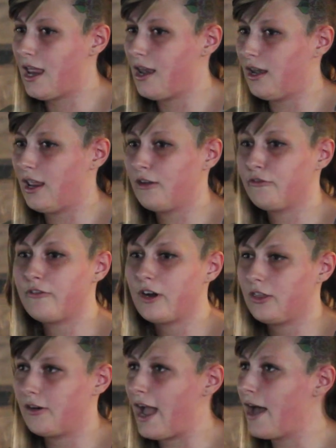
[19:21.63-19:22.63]
and
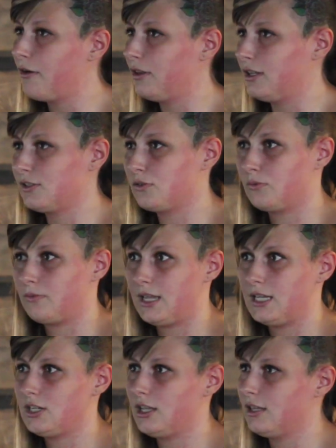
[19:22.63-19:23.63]
further out in this
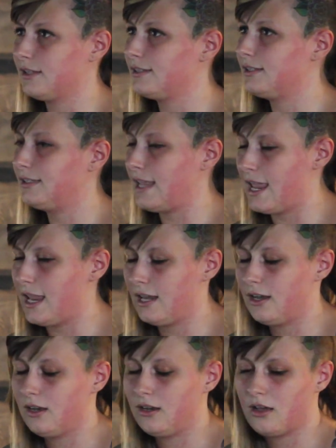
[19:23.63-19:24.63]
region, this state,